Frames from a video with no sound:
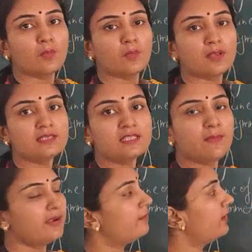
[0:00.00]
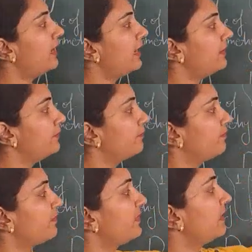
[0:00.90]
one symmetry line.
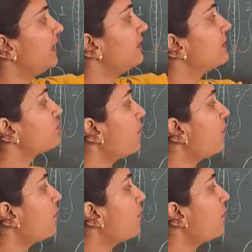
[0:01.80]
In this